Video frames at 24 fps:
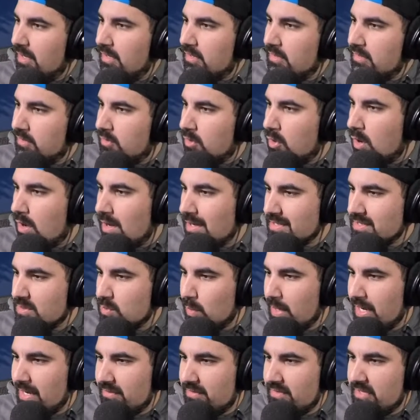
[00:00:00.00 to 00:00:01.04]

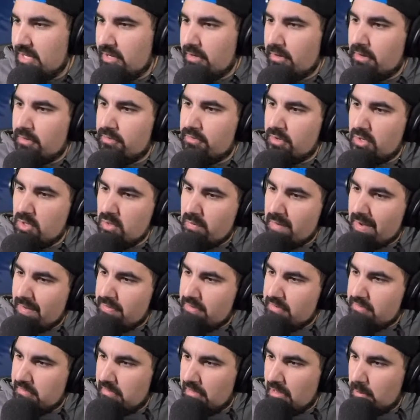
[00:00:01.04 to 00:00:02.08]
causeways here. So you've got
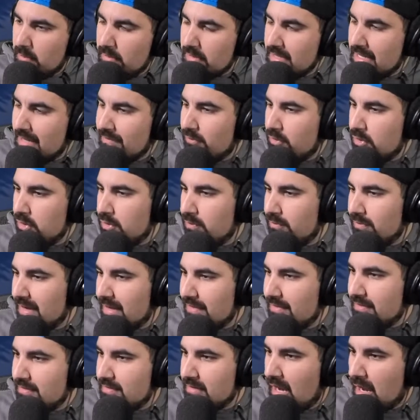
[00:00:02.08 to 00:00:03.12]
this lower level, you've
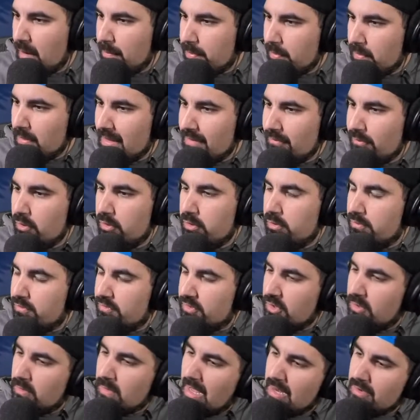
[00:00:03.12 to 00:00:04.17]
got this upper level, you've
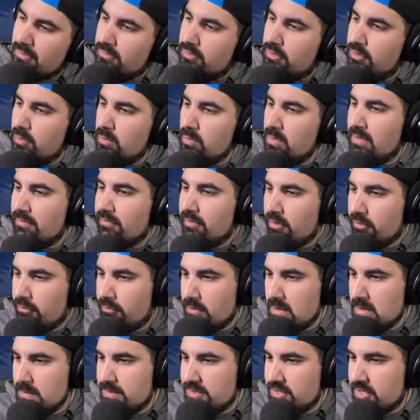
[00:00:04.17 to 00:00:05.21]
still got two different
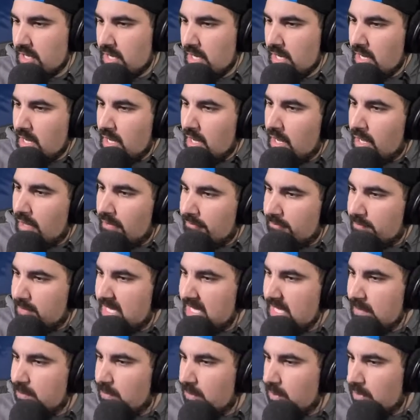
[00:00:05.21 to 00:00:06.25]
groups of
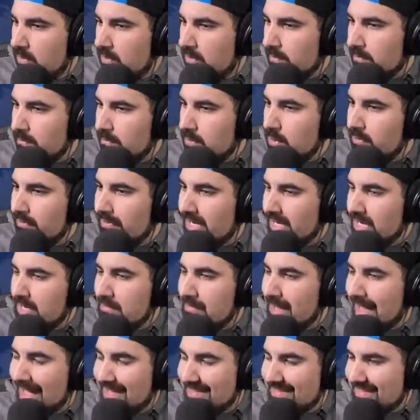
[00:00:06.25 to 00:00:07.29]
people moving and
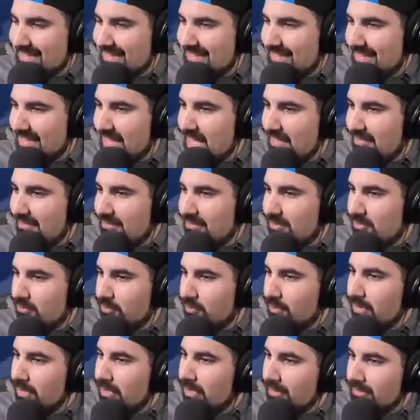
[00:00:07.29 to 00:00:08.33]
massing together. So it's
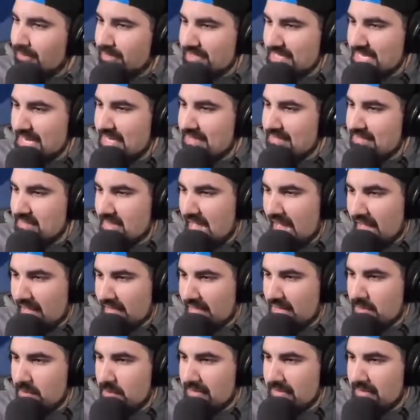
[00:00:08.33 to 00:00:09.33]
really hard to say exactly what's